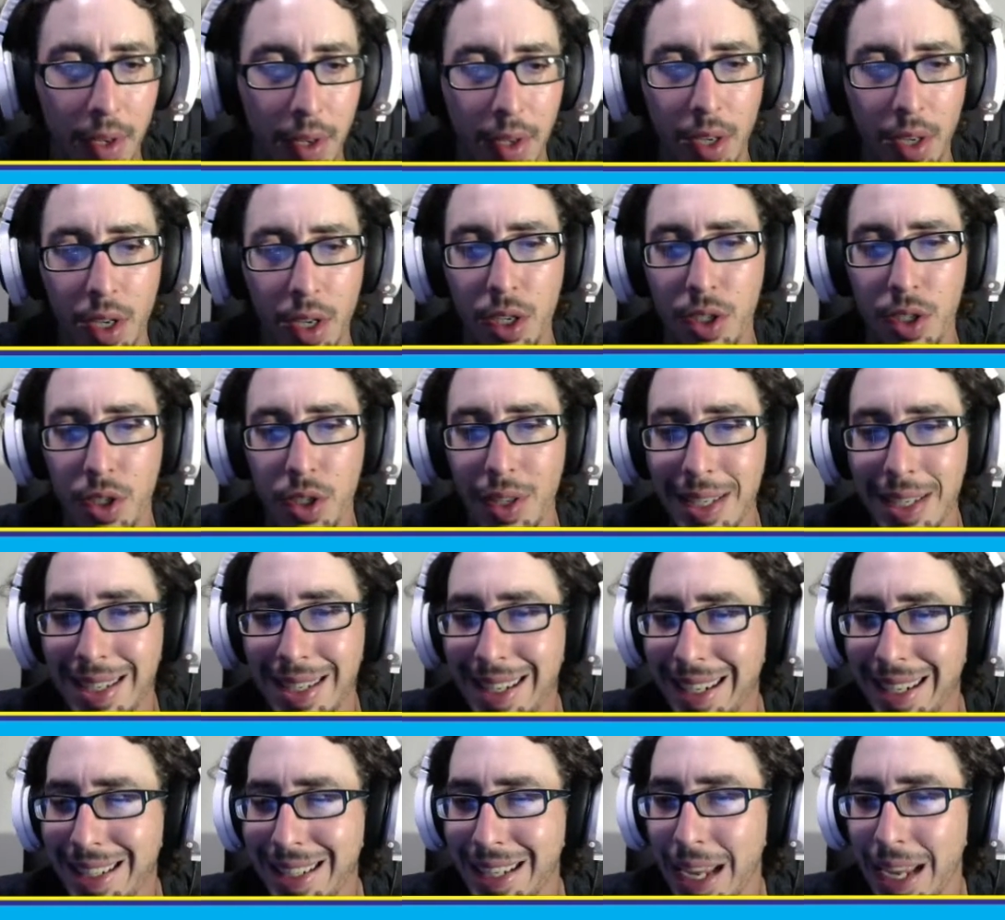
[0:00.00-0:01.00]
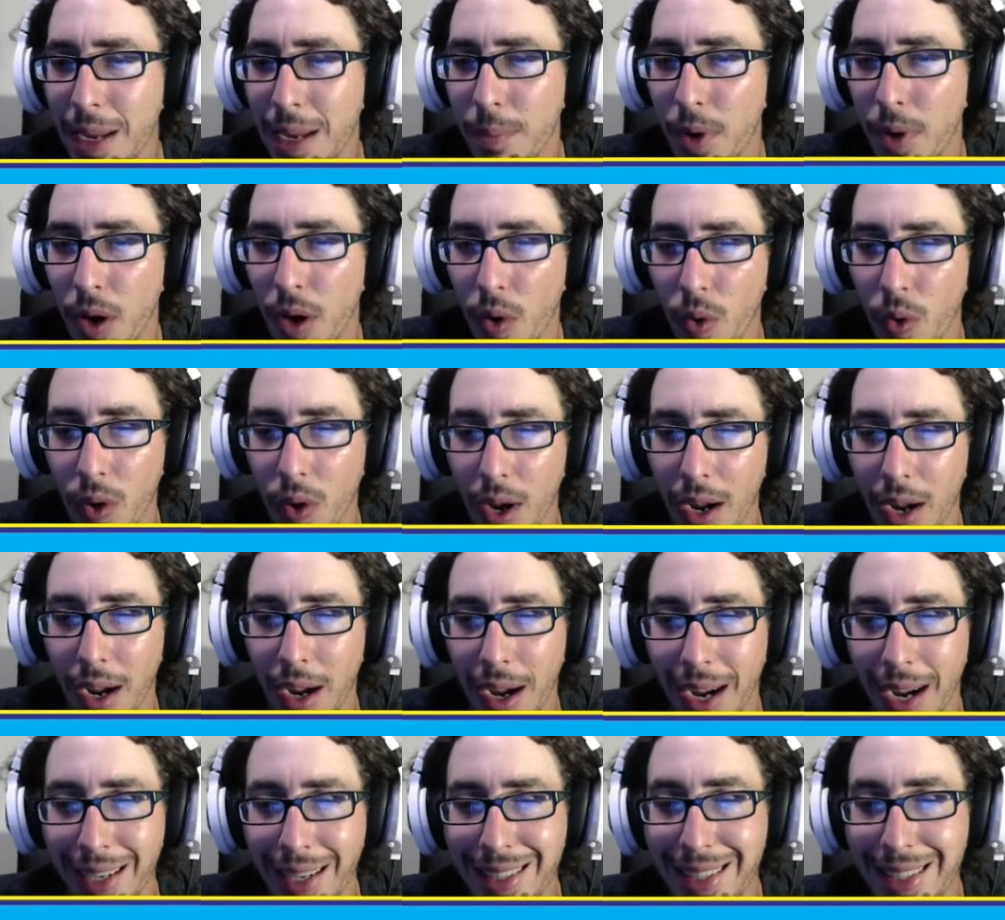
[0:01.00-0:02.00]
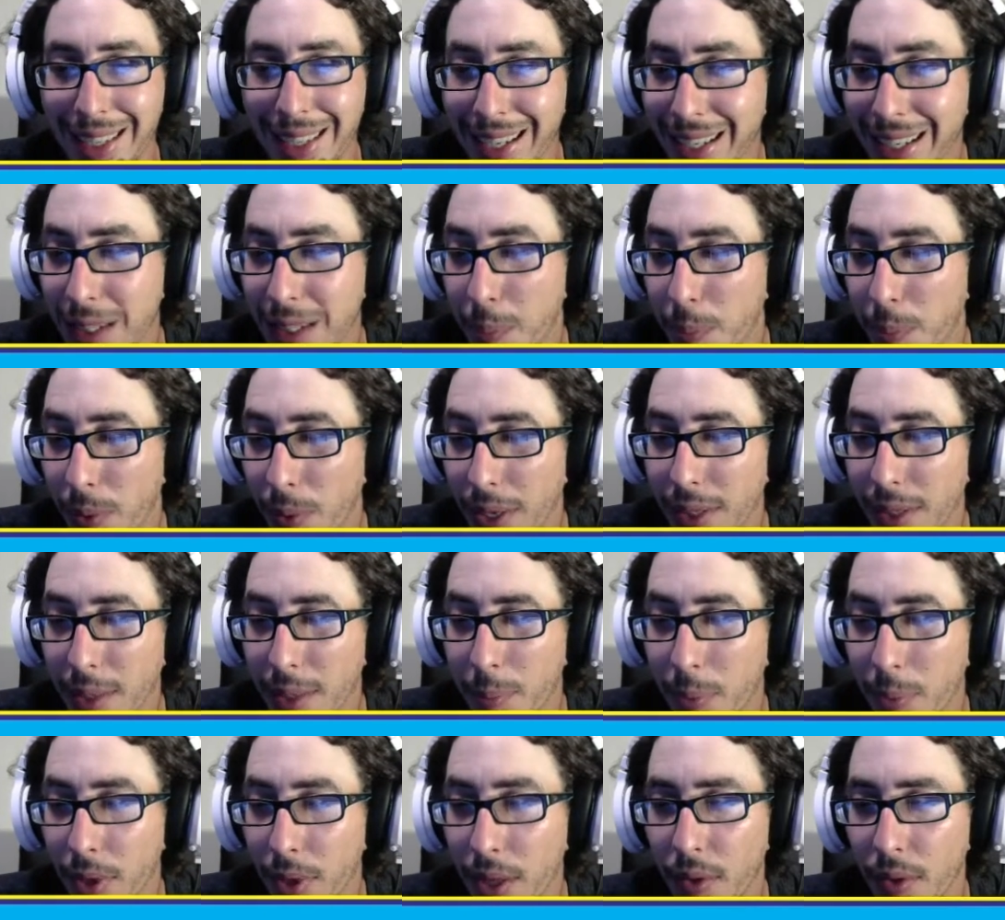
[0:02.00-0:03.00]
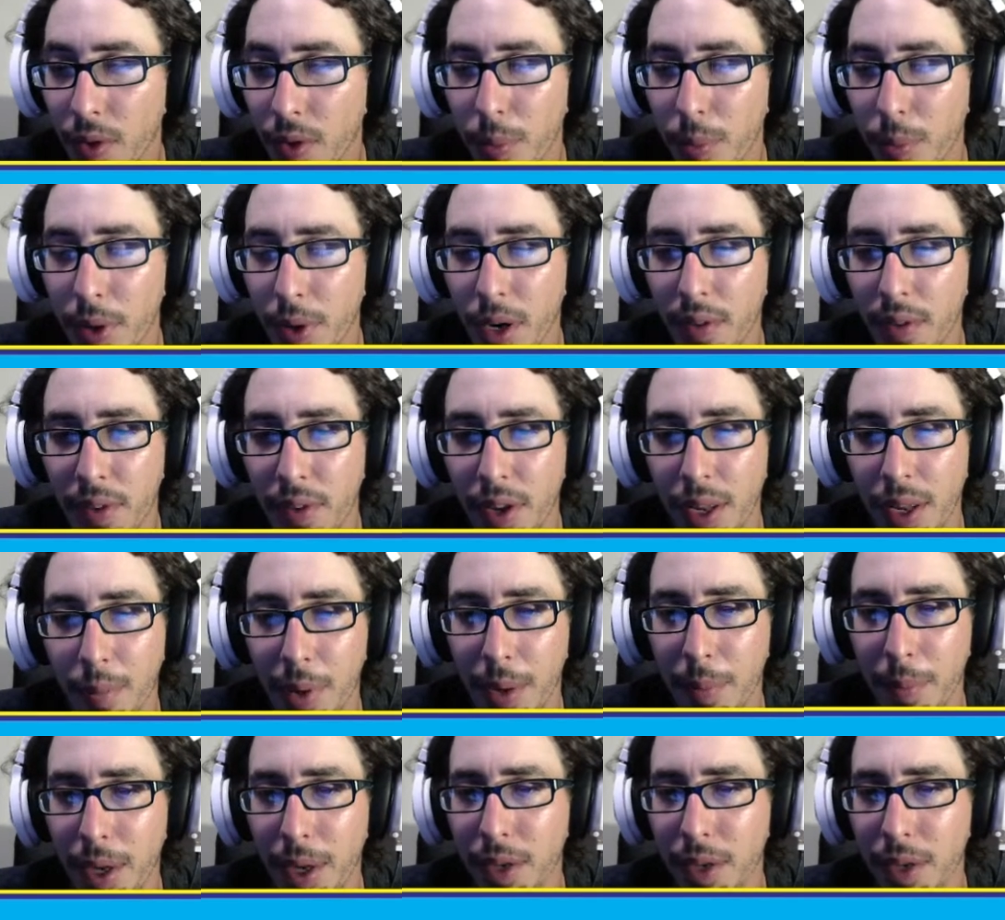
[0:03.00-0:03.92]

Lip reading: So this next game, though, I did play a little bit of it, but I'm not going to